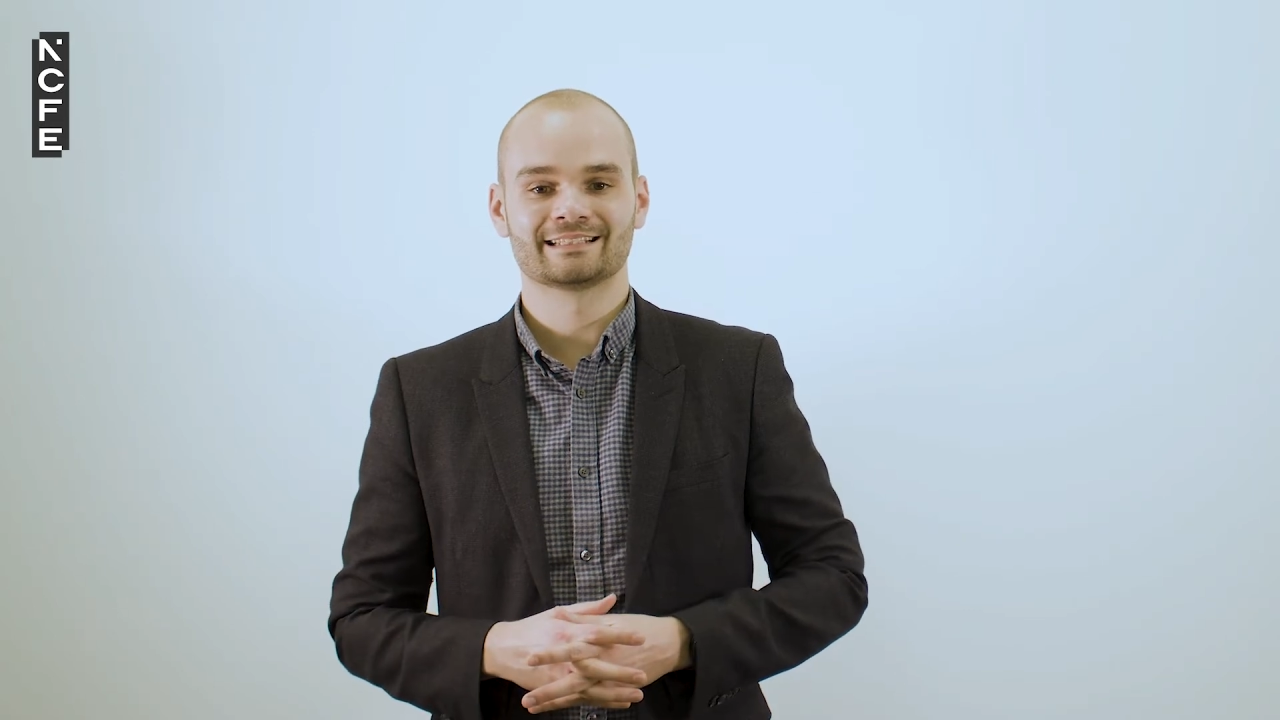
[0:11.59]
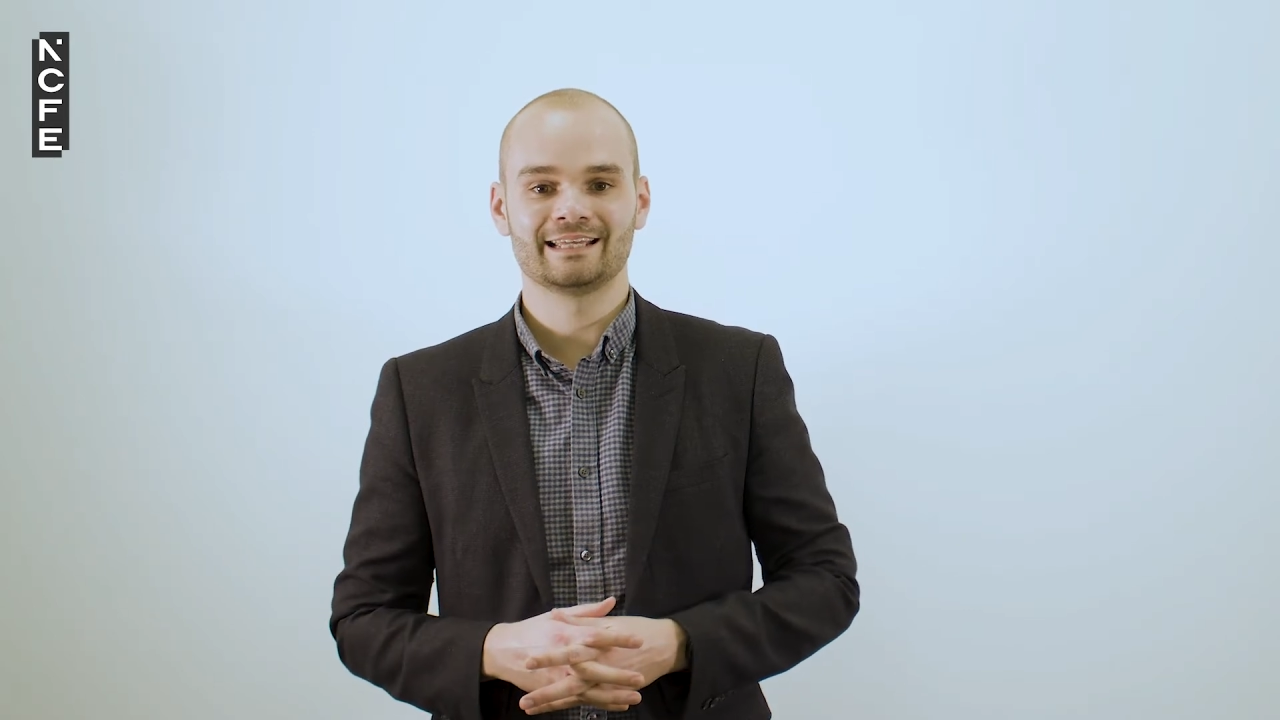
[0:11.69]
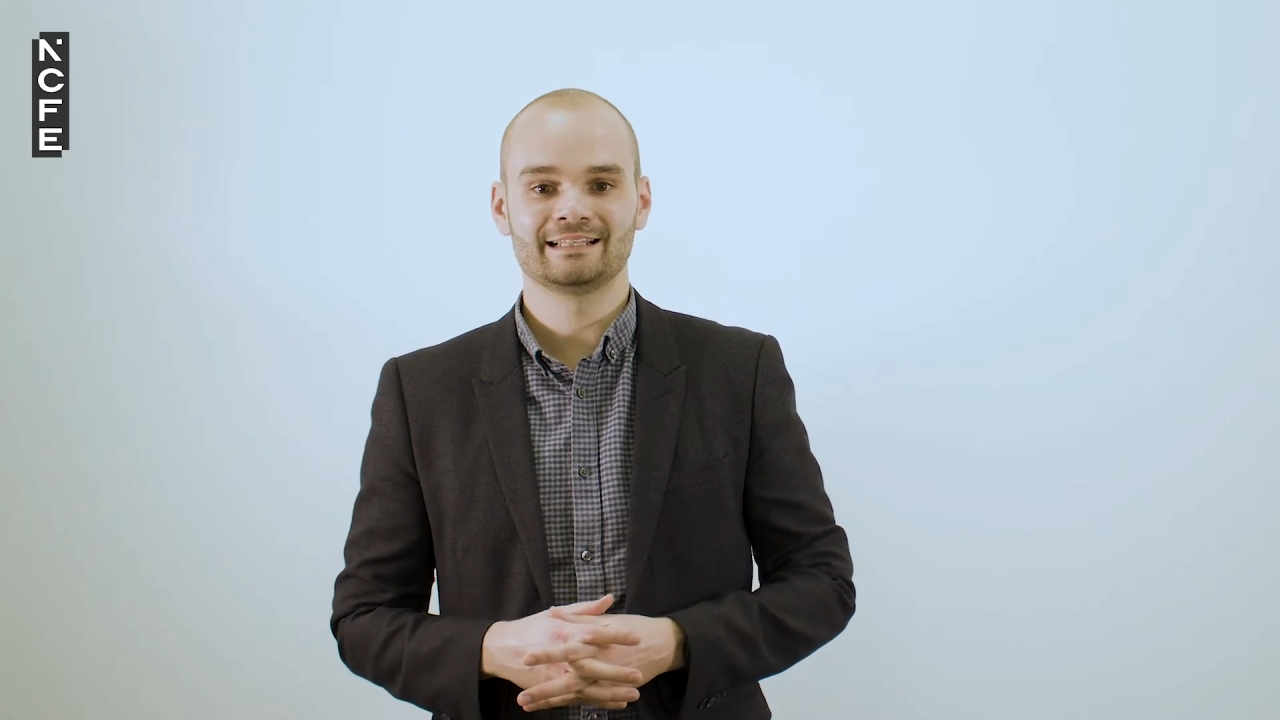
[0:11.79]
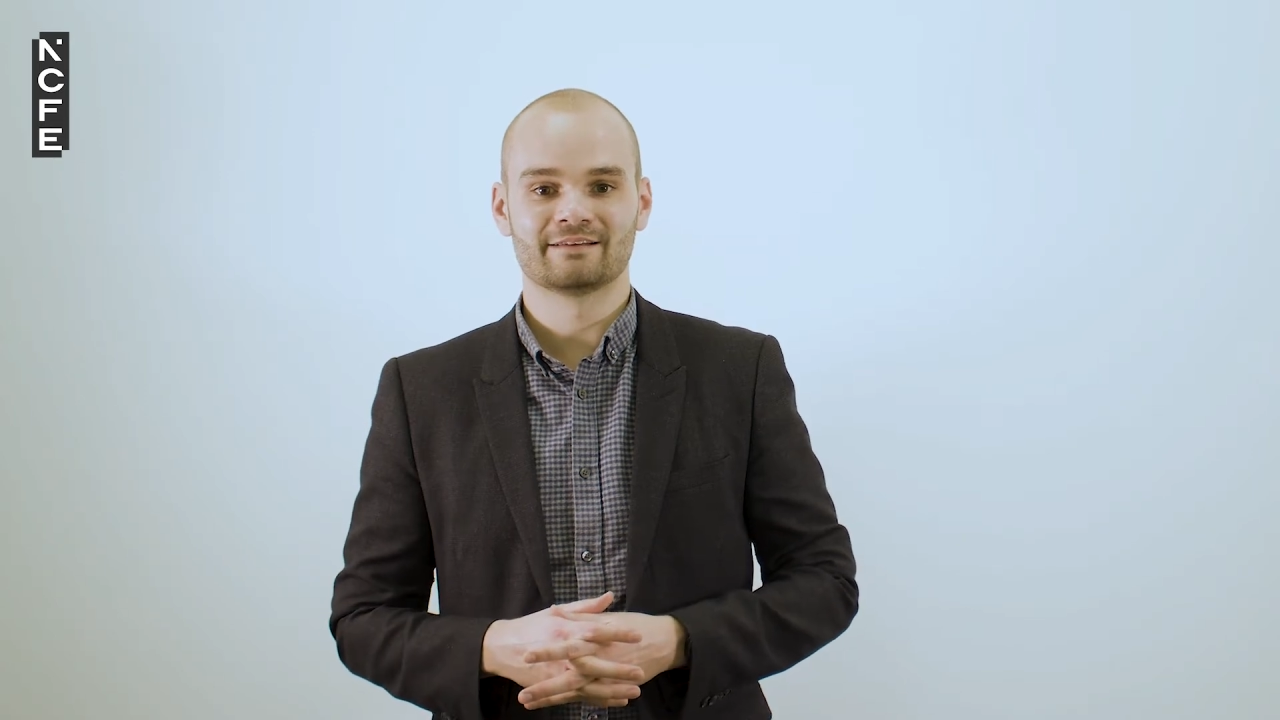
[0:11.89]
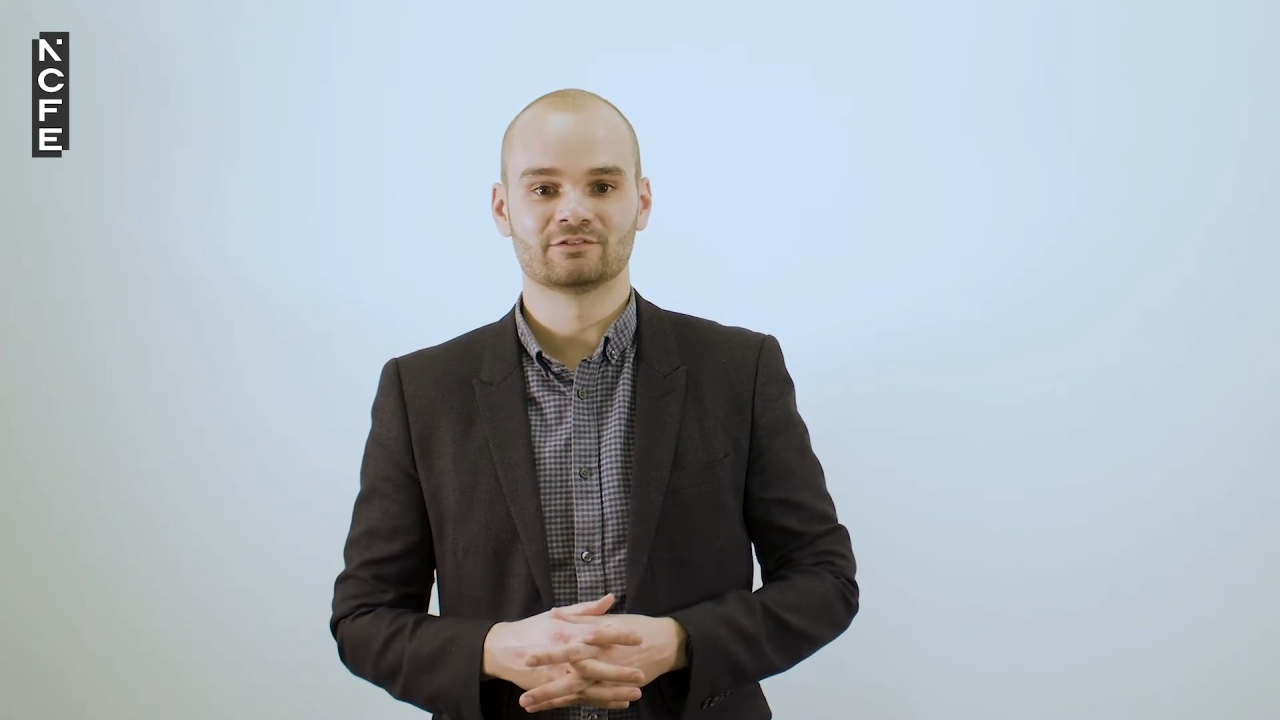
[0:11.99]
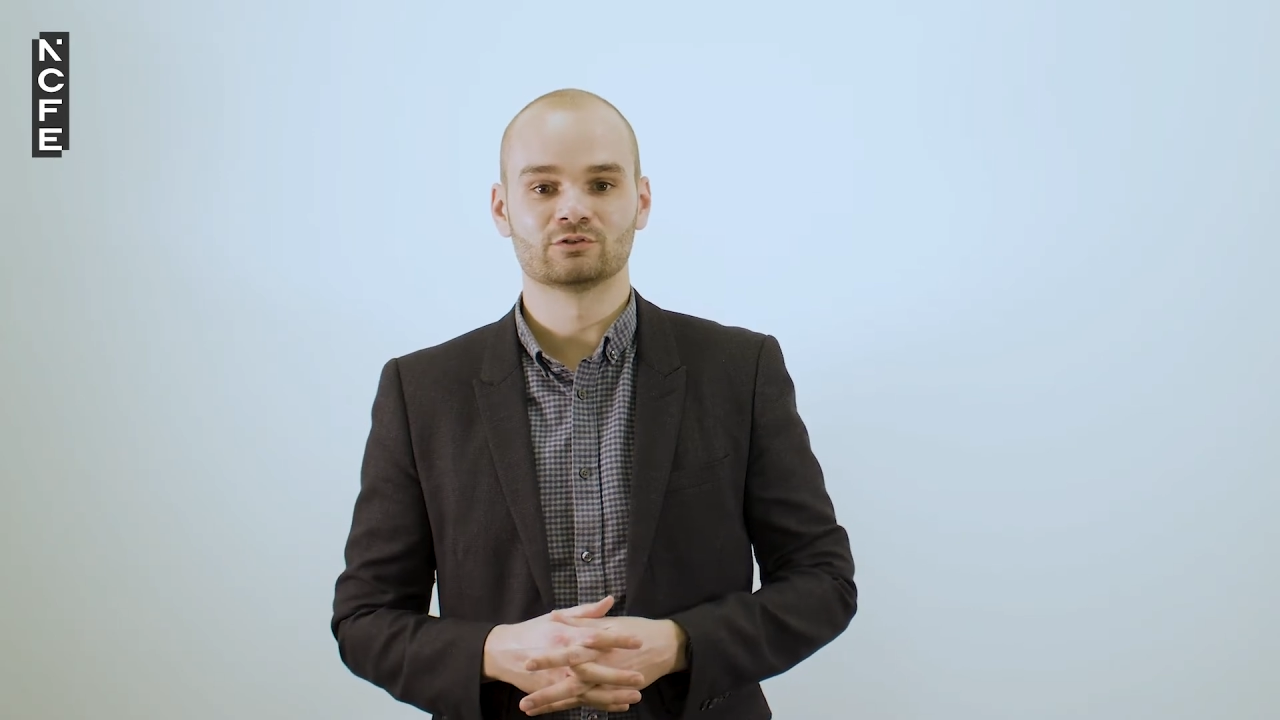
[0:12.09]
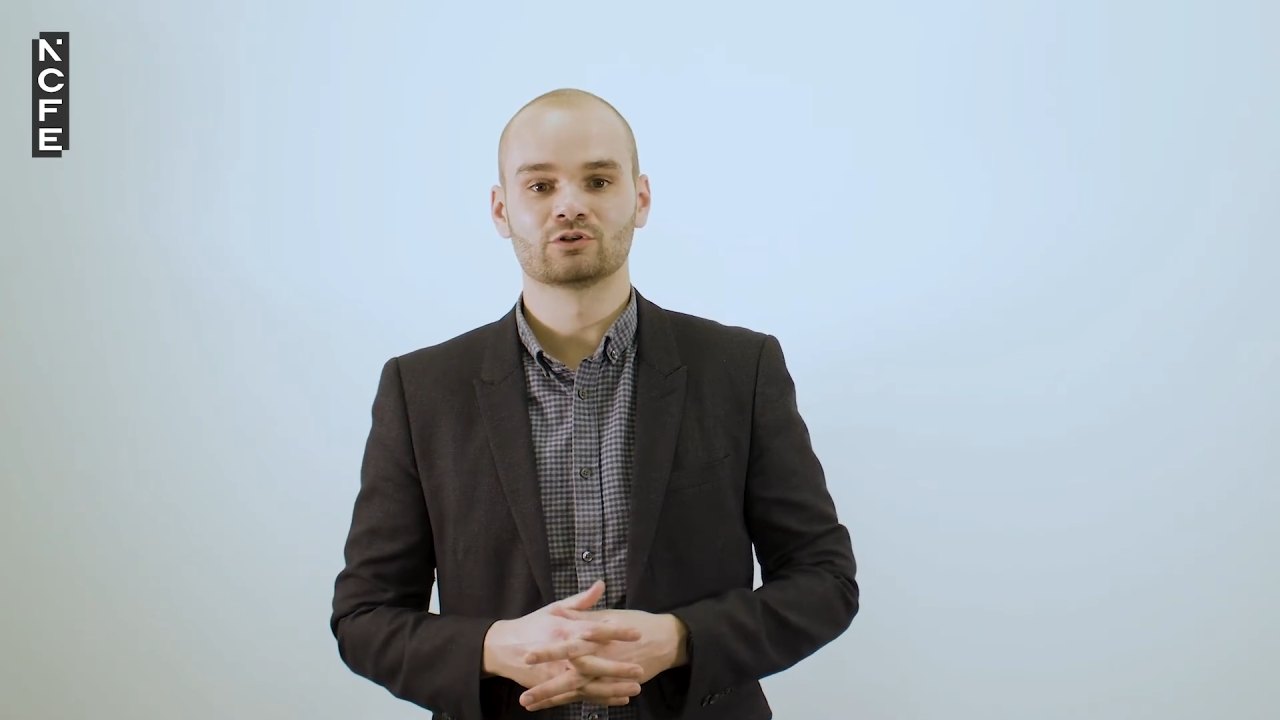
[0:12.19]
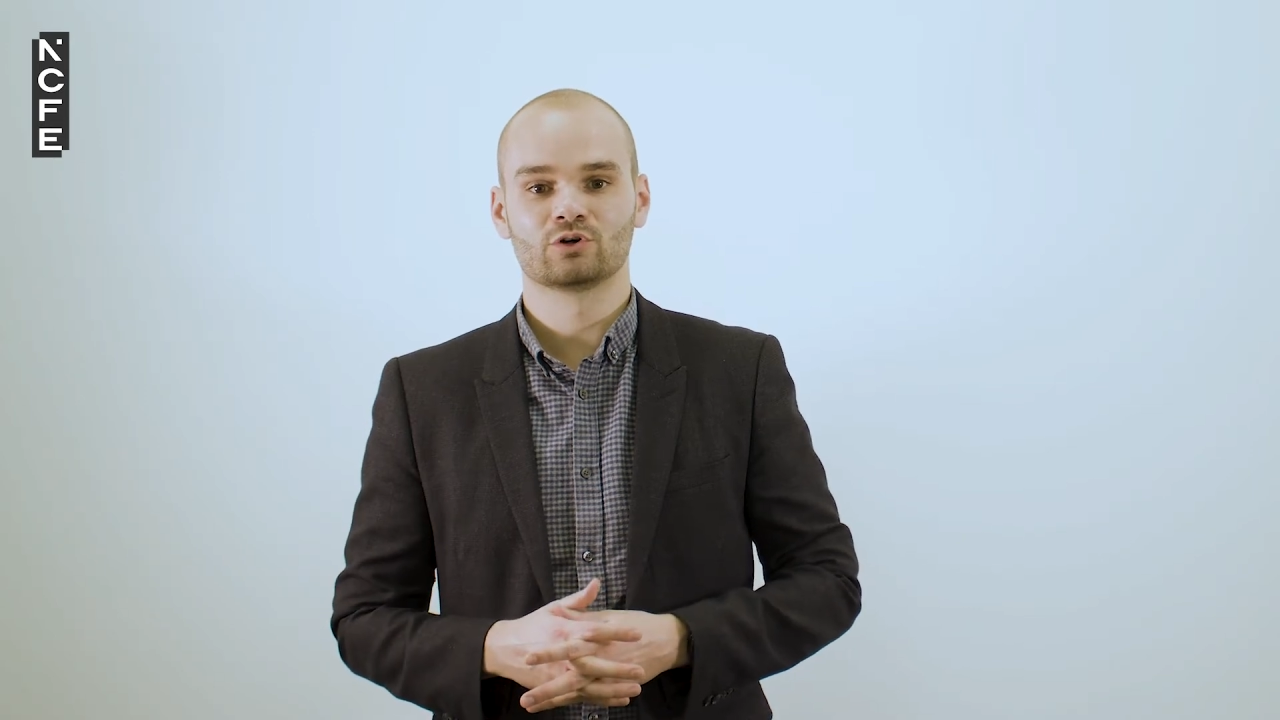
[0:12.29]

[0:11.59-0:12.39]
T-Level